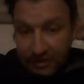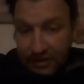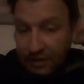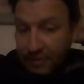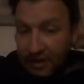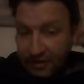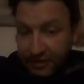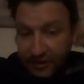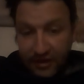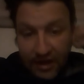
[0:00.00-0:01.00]
I'm out
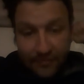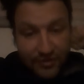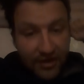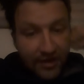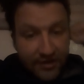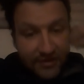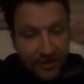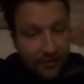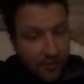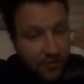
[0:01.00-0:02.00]
here. I'm trying to get
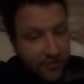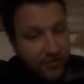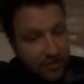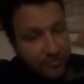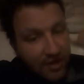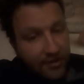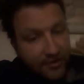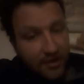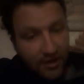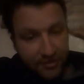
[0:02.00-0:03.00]
a hold of you. I'm trying to
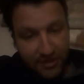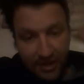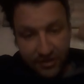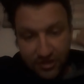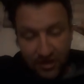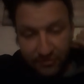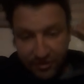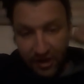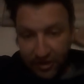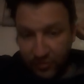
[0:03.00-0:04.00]
contact you. I'm
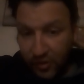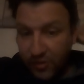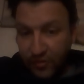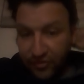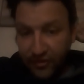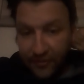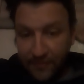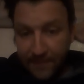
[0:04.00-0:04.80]
trying to work with you.